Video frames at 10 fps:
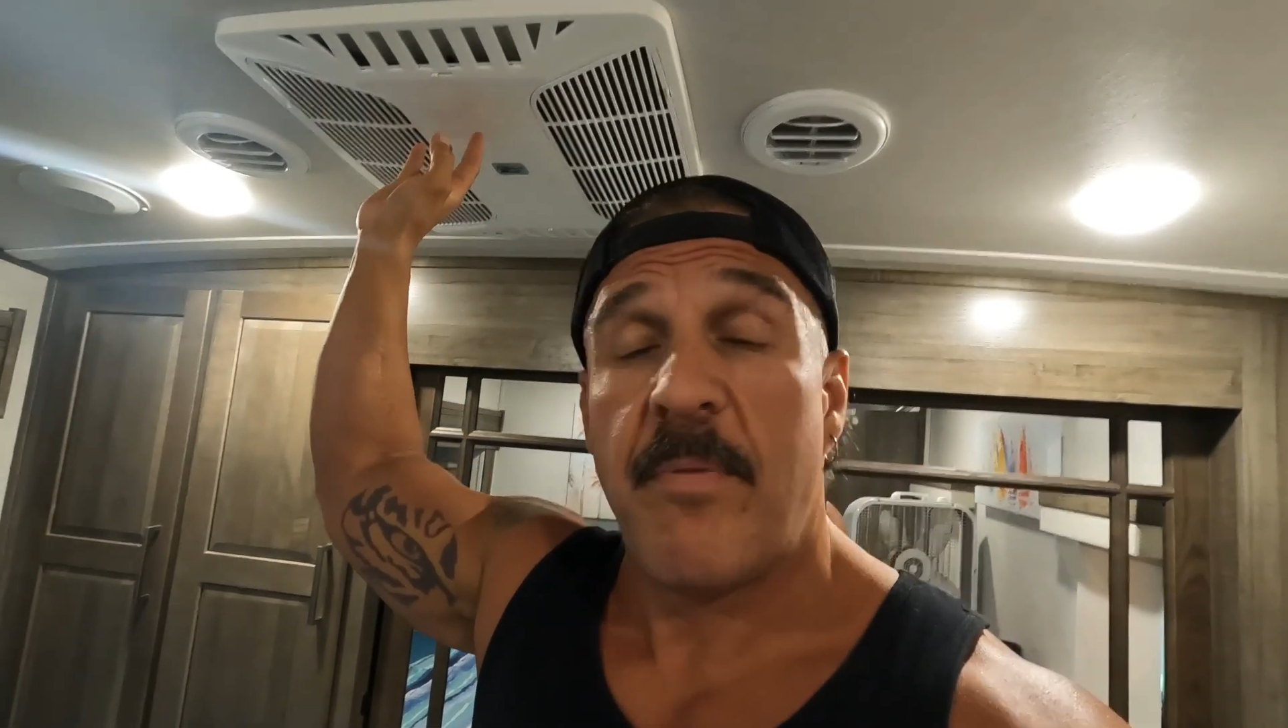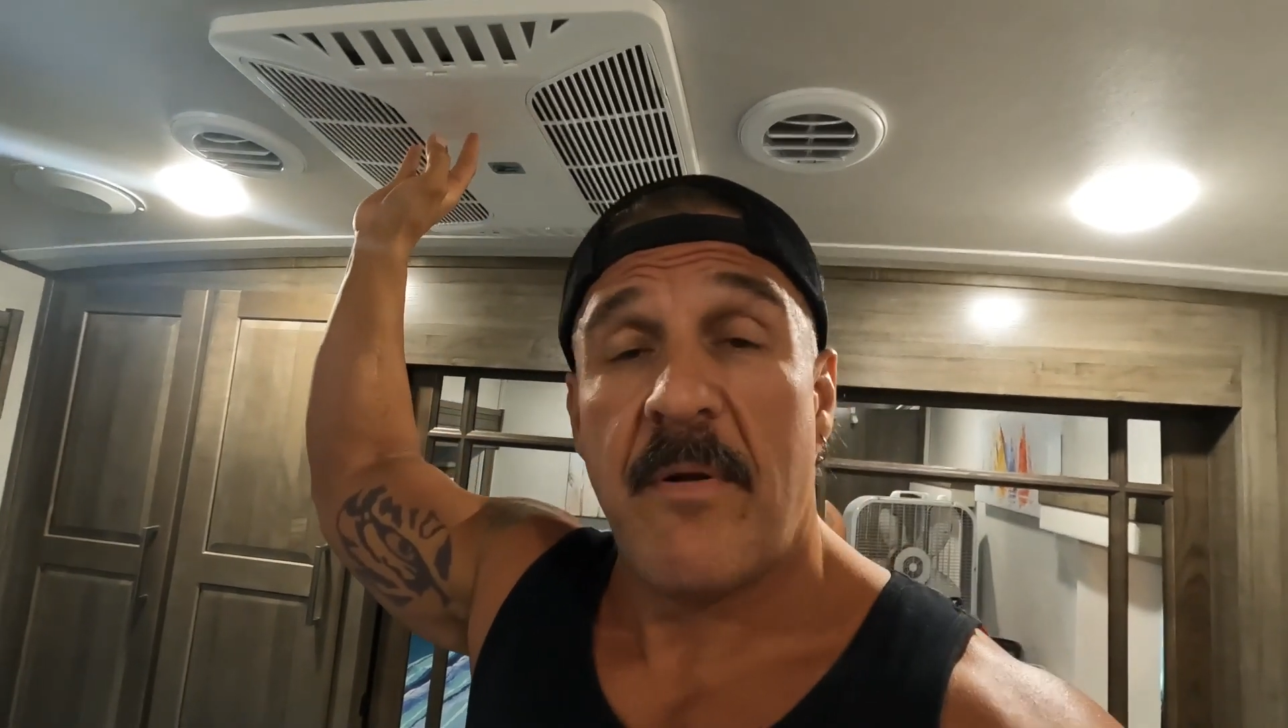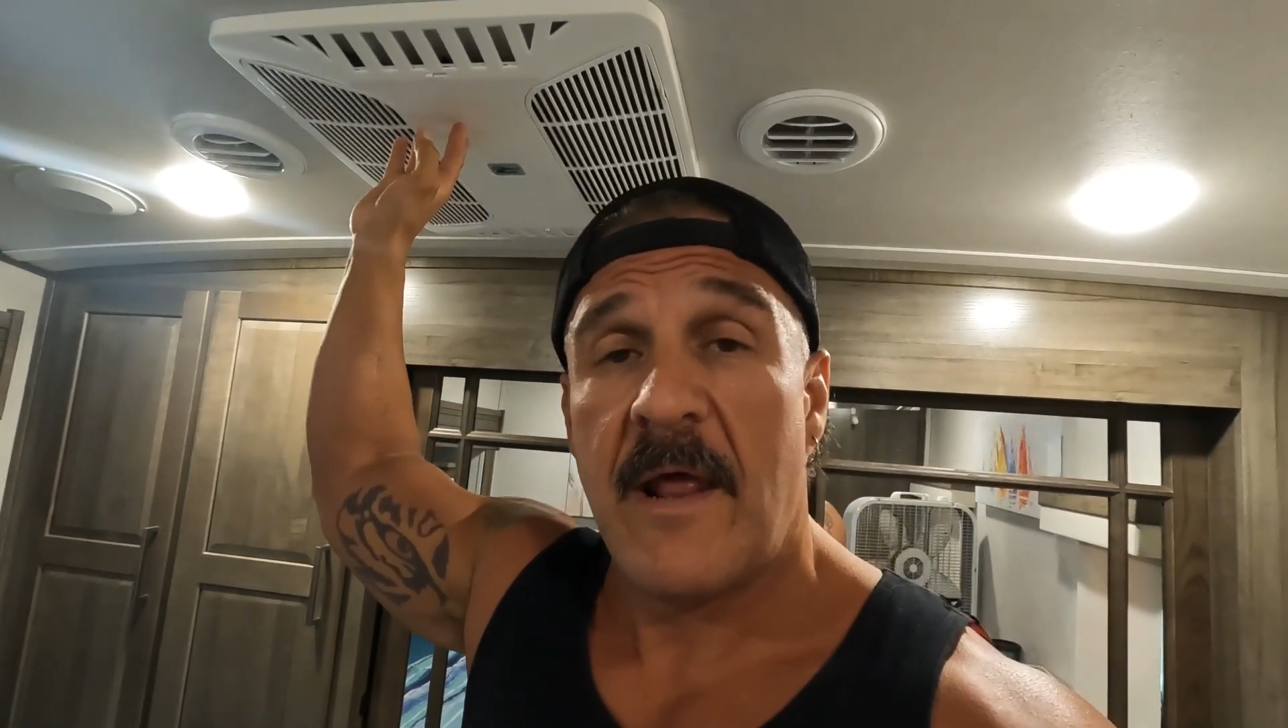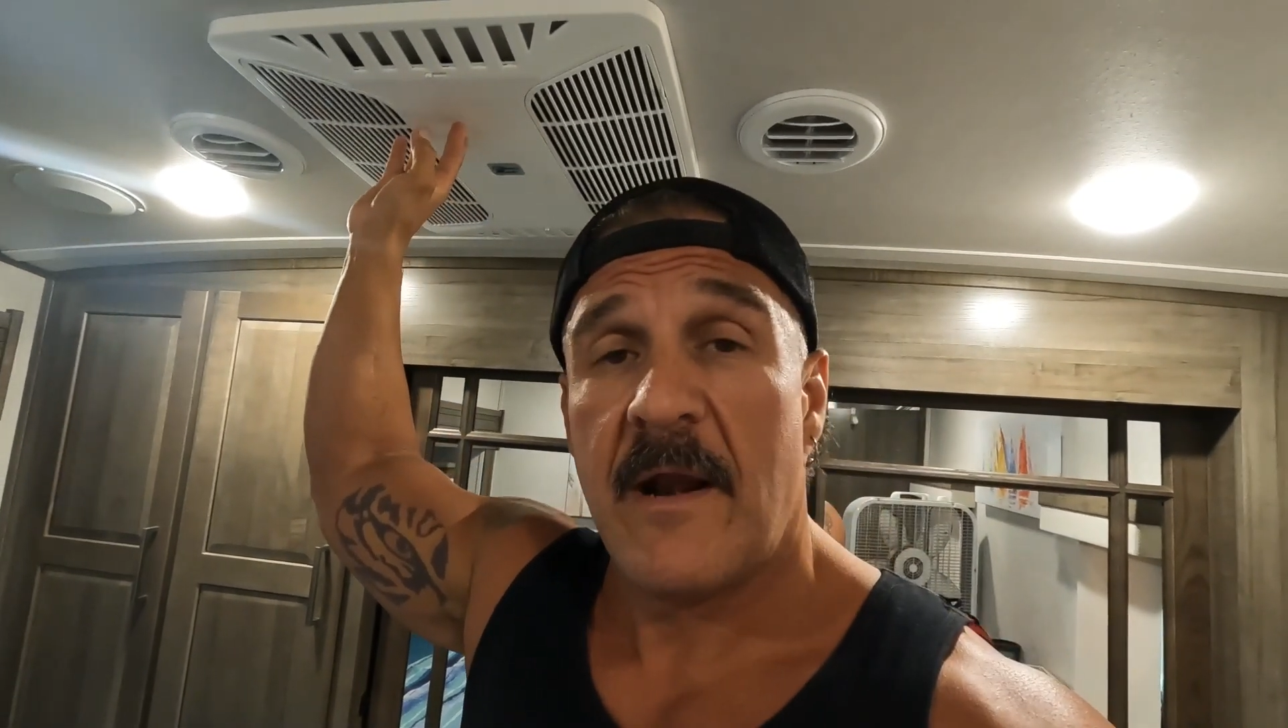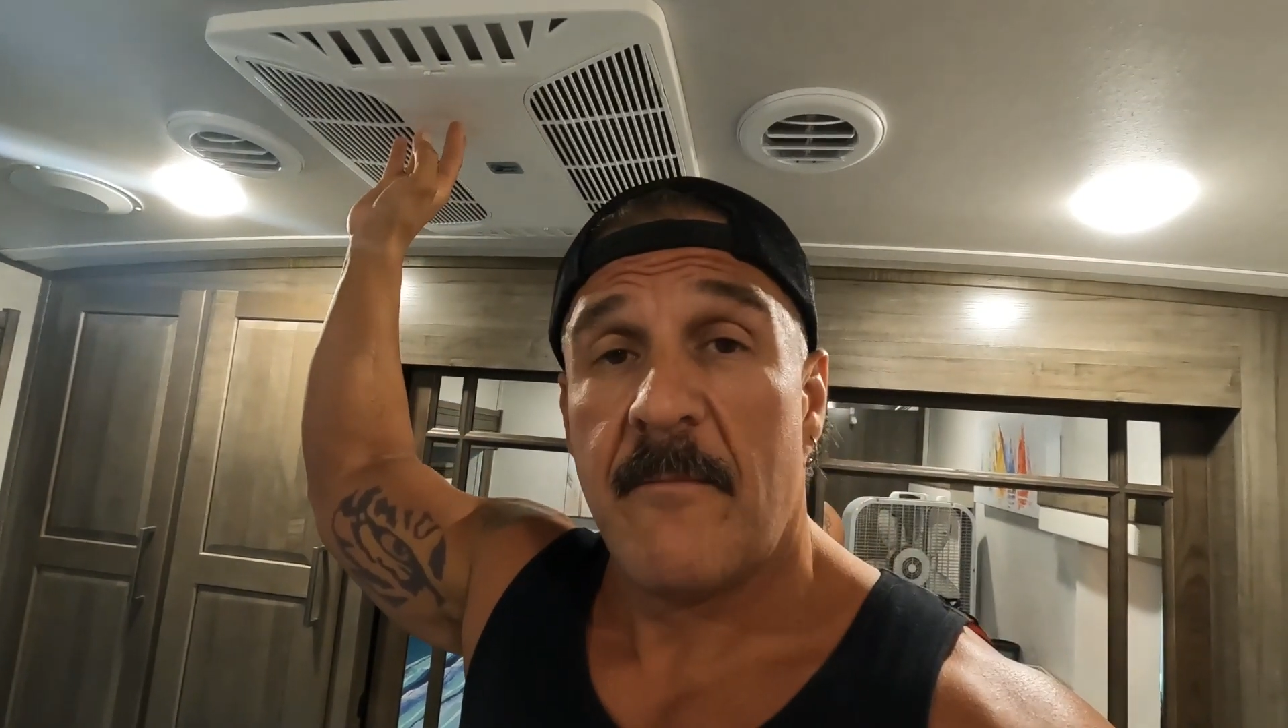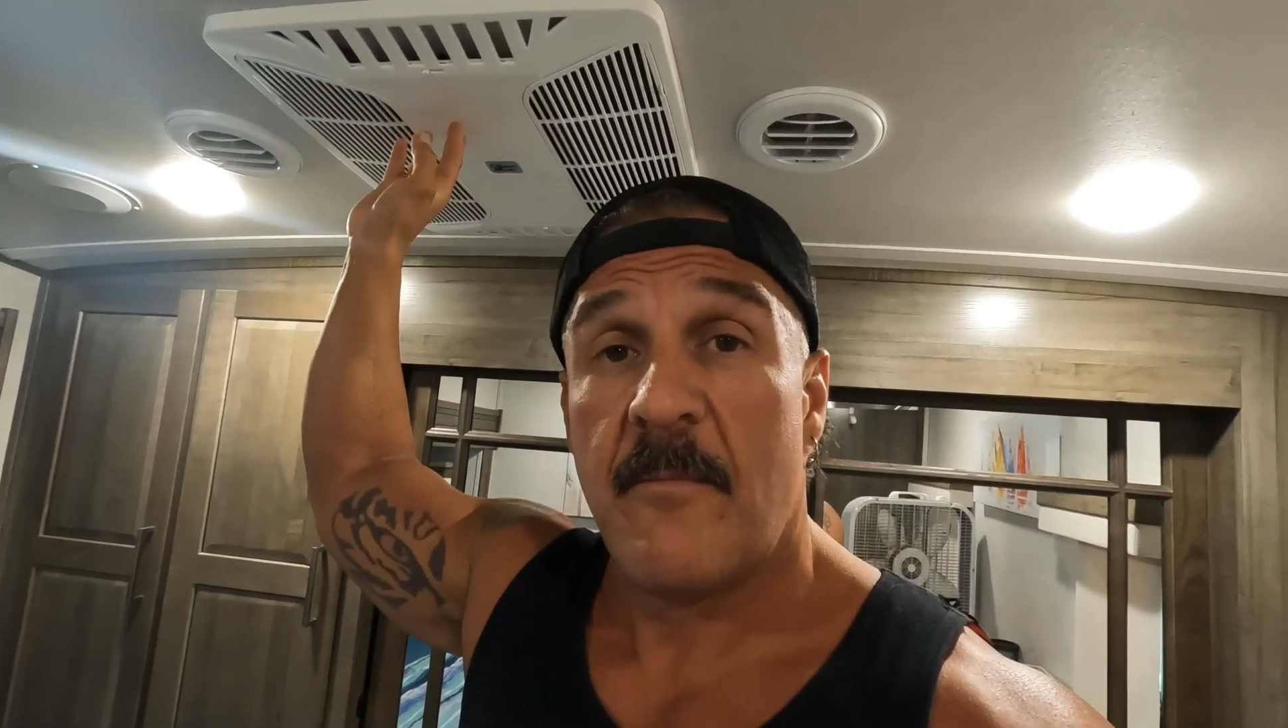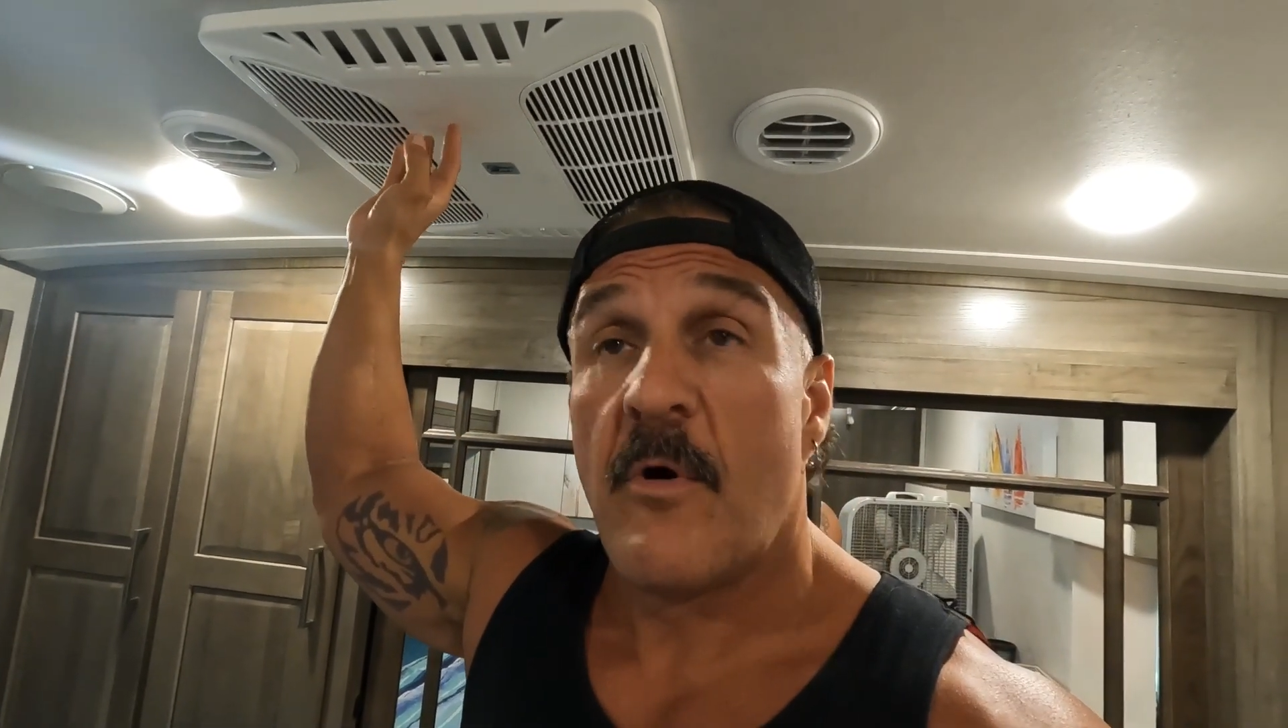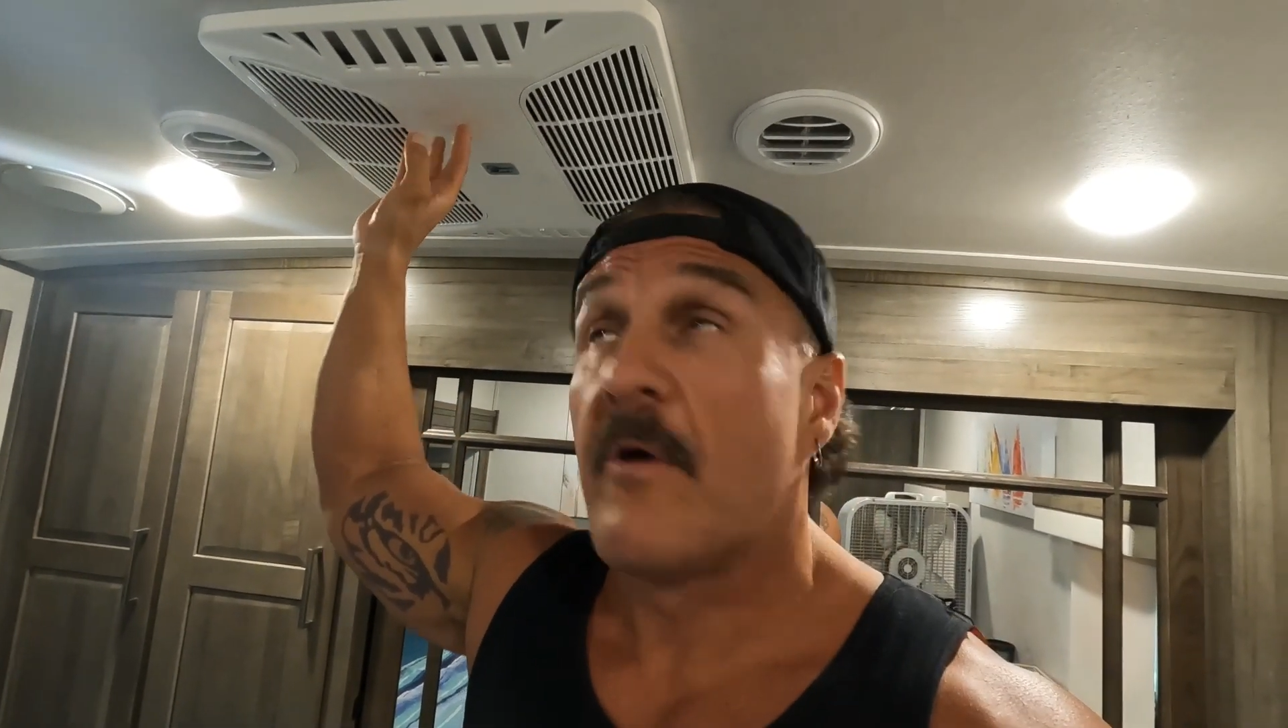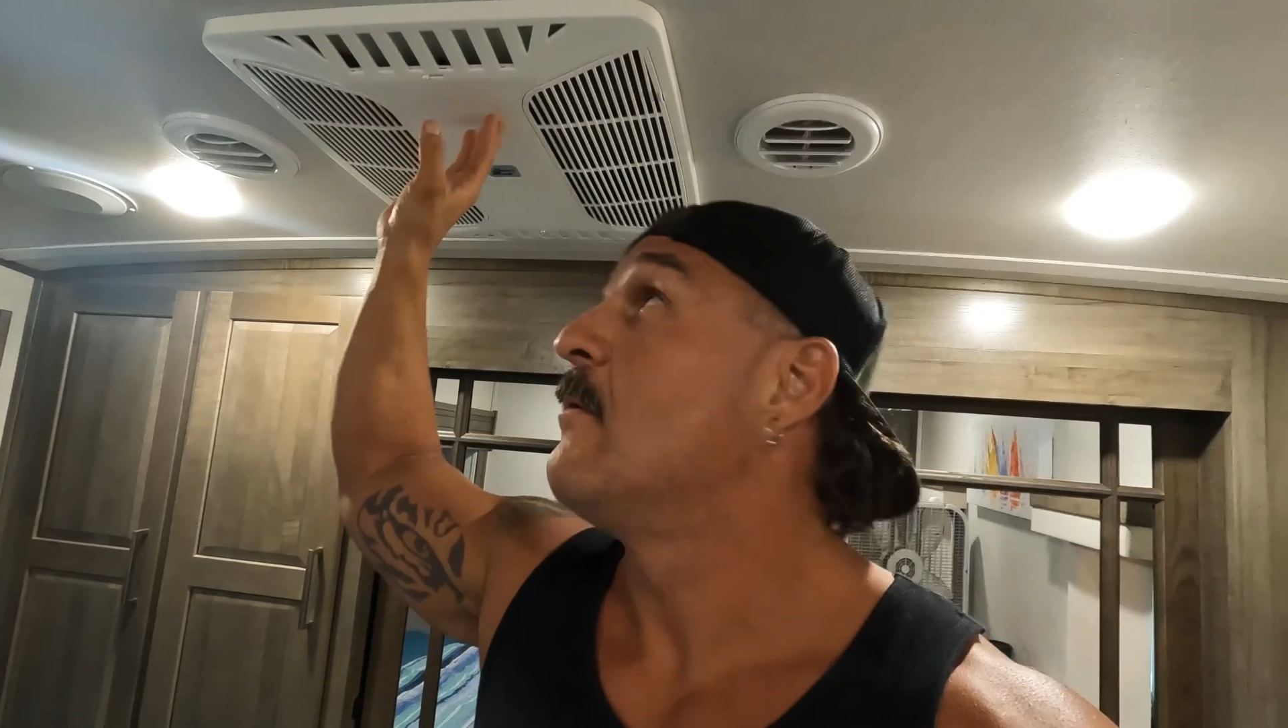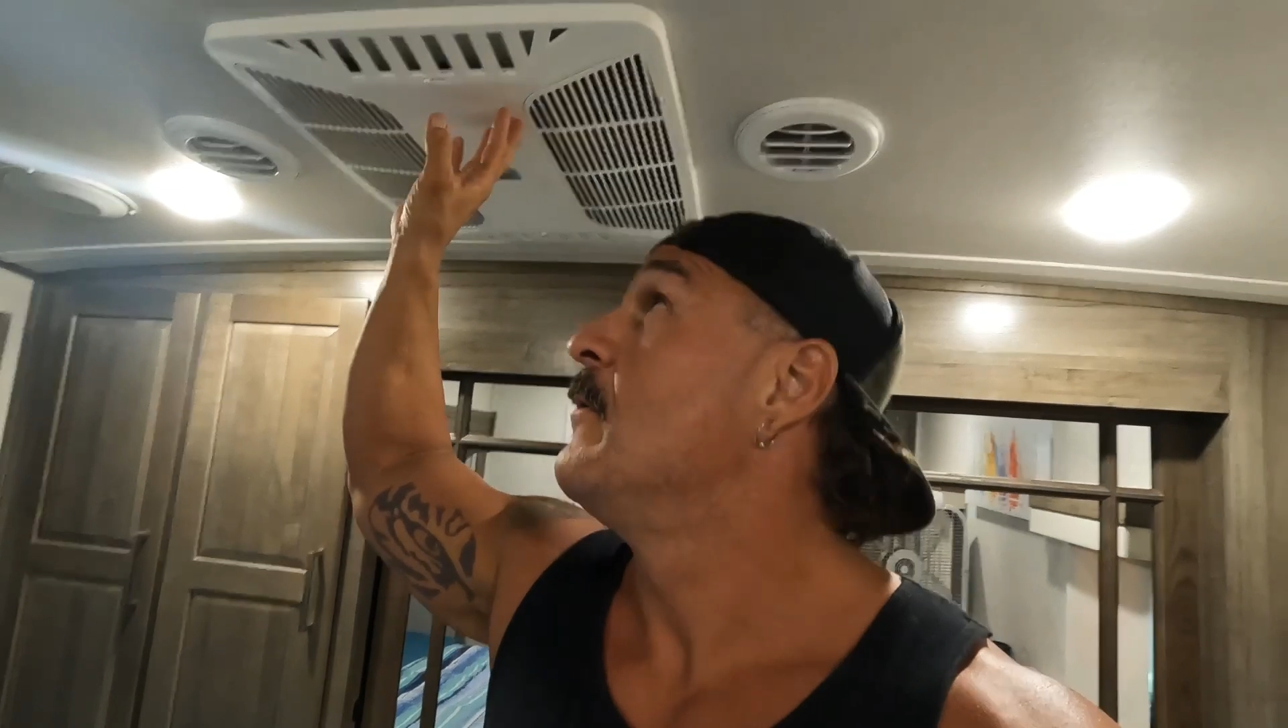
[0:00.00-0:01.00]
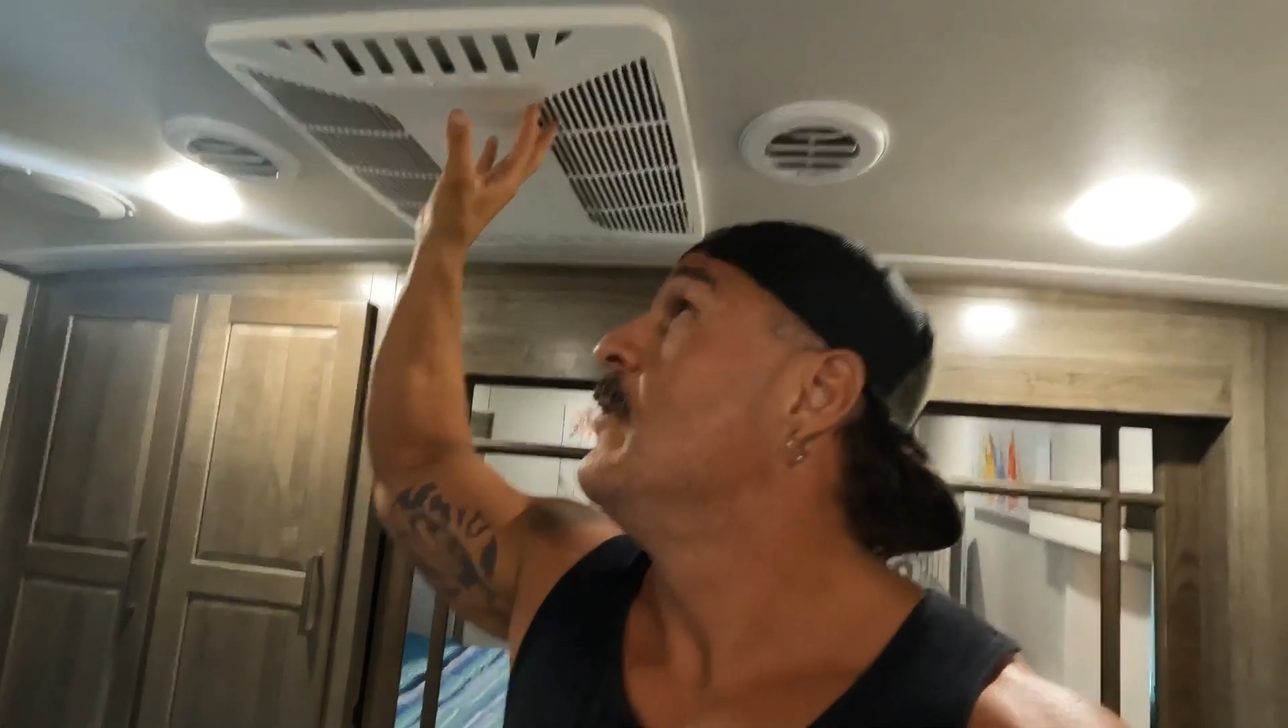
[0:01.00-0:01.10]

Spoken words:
plenum, or